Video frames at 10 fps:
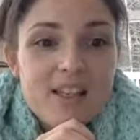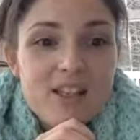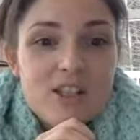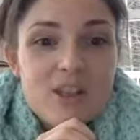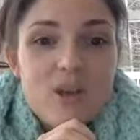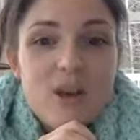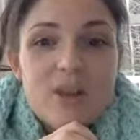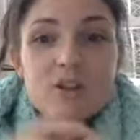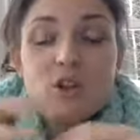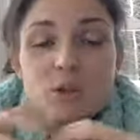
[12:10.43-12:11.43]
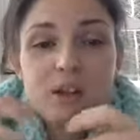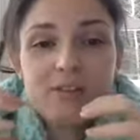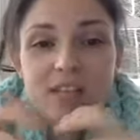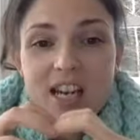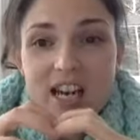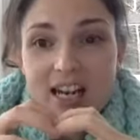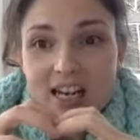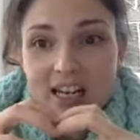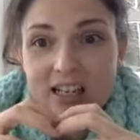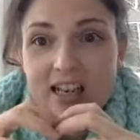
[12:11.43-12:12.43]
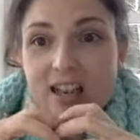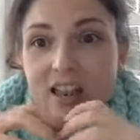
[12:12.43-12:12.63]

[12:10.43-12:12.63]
So if you would have taken